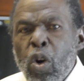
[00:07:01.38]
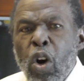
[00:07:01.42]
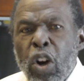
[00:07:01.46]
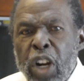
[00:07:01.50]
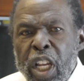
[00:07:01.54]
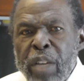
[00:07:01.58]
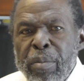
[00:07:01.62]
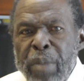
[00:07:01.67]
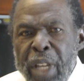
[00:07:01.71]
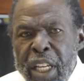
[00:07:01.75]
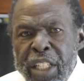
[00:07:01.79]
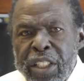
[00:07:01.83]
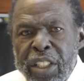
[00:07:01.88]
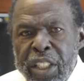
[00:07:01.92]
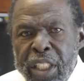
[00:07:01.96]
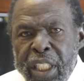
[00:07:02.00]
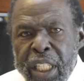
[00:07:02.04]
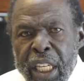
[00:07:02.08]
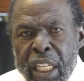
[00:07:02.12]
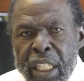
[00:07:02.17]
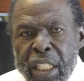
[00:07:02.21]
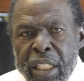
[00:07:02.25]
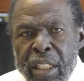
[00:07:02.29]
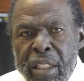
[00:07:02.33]
him
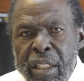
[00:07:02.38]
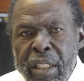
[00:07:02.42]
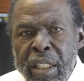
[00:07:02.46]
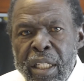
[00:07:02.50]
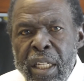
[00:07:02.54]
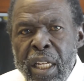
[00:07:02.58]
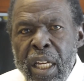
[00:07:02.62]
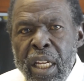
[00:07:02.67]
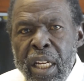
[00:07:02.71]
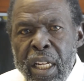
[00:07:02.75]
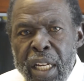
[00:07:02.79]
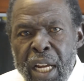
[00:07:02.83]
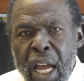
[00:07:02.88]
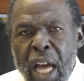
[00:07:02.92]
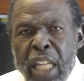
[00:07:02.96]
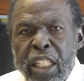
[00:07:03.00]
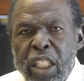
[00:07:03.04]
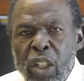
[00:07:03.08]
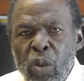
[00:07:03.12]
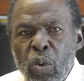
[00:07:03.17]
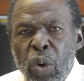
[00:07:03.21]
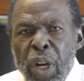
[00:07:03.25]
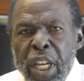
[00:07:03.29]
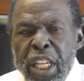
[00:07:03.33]
educated, not the
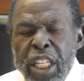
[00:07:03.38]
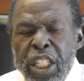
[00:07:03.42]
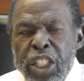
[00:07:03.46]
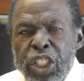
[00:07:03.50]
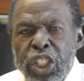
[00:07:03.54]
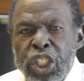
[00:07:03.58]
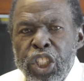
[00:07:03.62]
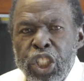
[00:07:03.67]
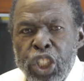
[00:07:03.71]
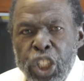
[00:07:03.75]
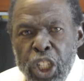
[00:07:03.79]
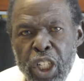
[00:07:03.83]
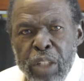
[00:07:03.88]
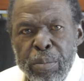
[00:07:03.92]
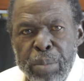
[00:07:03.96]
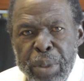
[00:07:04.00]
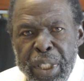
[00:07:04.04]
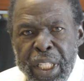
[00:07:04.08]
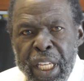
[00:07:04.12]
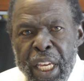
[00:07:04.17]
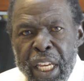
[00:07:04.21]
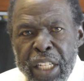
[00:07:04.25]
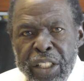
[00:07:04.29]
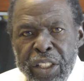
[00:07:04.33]
way he should
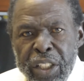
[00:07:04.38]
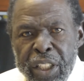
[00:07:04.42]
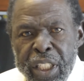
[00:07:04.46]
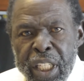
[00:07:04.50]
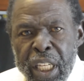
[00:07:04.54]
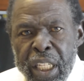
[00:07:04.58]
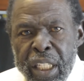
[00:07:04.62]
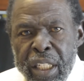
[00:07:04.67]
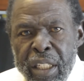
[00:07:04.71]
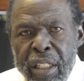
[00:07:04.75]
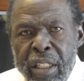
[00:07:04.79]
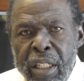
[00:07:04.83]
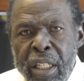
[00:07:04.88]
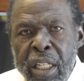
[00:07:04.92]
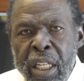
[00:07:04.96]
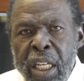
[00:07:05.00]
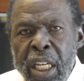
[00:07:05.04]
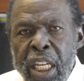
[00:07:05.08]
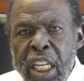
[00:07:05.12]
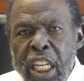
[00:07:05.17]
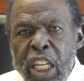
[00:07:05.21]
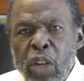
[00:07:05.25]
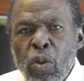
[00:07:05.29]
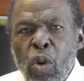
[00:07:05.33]
be educated.
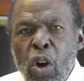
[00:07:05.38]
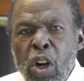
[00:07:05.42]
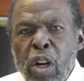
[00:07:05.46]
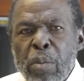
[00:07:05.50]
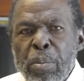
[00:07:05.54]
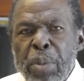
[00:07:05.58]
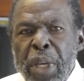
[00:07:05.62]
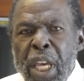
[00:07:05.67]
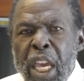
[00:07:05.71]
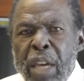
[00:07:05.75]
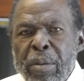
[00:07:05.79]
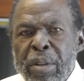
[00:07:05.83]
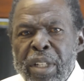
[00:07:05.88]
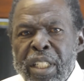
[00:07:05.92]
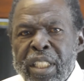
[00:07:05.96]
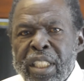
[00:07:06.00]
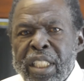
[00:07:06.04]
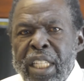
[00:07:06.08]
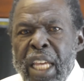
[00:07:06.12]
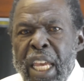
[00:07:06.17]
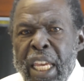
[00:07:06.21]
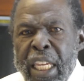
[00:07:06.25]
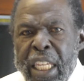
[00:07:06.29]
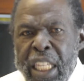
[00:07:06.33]
He want to be able to
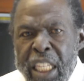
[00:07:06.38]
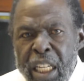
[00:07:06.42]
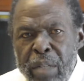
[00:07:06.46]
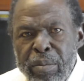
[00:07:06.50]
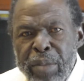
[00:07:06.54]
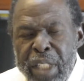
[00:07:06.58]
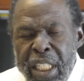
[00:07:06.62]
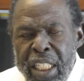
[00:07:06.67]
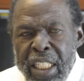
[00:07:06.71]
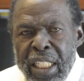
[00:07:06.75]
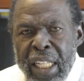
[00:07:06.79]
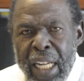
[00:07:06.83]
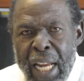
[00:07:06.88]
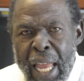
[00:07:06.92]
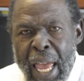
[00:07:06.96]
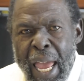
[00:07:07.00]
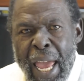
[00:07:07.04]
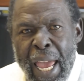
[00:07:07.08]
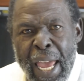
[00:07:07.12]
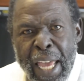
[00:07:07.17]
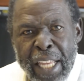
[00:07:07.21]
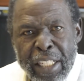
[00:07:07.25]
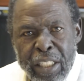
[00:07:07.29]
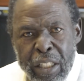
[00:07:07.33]
take him these
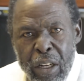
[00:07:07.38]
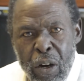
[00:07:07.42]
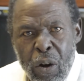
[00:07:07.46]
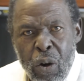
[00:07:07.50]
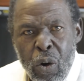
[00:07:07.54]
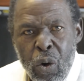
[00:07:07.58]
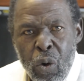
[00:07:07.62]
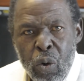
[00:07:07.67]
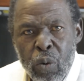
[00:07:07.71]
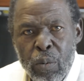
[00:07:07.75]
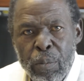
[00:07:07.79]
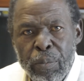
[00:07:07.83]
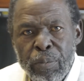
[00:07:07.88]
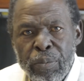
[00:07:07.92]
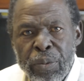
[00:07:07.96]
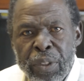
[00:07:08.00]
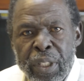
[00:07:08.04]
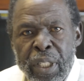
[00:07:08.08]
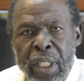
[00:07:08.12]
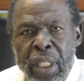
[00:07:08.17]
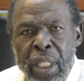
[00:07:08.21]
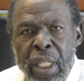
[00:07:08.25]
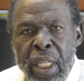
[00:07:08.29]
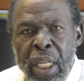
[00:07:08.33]
lies home
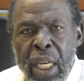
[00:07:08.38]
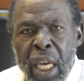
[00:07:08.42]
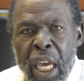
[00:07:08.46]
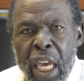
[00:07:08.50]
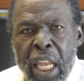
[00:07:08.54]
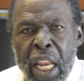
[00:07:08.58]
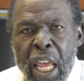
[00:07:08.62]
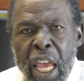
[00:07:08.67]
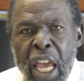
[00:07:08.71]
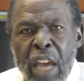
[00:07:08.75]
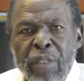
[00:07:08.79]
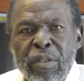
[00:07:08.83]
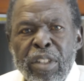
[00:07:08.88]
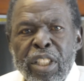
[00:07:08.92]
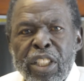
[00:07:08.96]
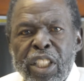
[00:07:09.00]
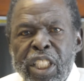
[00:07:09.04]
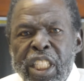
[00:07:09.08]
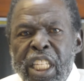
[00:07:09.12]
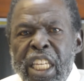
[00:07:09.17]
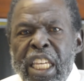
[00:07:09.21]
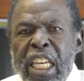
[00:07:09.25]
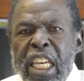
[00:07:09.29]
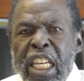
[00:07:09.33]
and have his
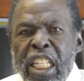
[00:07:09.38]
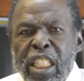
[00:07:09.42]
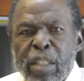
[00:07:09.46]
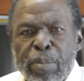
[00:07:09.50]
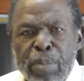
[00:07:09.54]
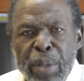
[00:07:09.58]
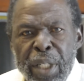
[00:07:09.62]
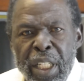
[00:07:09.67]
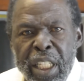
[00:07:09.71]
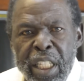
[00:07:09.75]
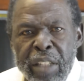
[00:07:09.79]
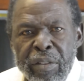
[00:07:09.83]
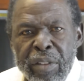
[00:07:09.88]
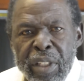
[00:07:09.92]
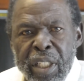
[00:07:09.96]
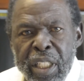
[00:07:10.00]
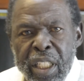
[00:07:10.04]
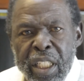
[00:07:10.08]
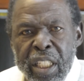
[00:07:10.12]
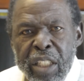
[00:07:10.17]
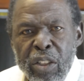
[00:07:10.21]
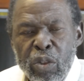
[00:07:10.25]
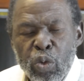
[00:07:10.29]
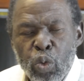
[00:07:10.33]
kids believe it,
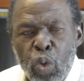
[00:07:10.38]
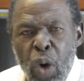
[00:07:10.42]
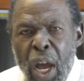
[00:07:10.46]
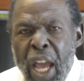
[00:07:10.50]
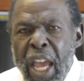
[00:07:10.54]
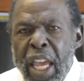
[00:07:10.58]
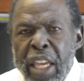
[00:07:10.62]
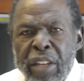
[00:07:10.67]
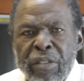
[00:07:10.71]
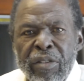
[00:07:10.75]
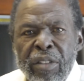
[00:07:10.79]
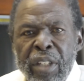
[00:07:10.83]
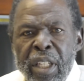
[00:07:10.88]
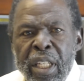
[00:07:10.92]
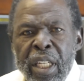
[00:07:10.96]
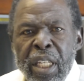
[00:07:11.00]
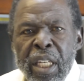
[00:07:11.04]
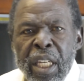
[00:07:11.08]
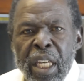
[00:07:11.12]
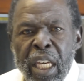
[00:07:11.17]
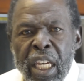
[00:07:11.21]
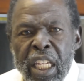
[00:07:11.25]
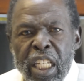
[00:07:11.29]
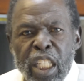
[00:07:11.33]
and his wife
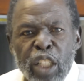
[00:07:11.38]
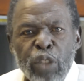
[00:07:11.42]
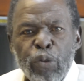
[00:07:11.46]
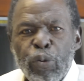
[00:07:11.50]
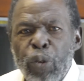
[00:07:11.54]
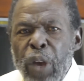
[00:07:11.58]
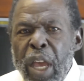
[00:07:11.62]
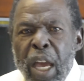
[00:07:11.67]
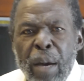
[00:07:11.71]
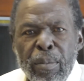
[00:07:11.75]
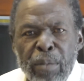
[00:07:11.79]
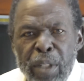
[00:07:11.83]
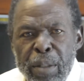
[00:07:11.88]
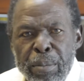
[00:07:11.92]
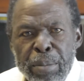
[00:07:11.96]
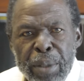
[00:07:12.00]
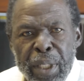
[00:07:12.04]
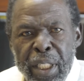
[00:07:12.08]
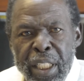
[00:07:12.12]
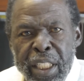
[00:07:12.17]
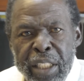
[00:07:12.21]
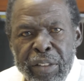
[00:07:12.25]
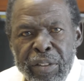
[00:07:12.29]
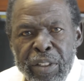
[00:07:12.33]
and his family
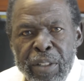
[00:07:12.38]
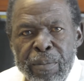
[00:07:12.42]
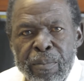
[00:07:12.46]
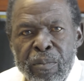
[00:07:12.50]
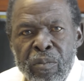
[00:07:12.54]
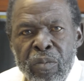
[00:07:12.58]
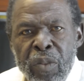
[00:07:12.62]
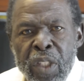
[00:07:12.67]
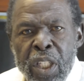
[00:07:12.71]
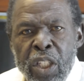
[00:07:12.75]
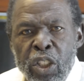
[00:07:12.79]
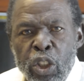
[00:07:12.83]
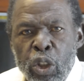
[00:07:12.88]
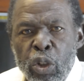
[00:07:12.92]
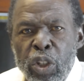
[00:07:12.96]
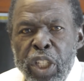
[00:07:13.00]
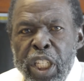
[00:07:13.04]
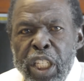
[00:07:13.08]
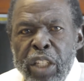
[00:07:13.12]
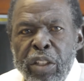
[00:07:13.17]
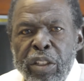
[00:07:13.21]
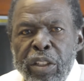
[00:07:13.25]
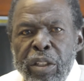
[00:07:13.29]
believe it. So he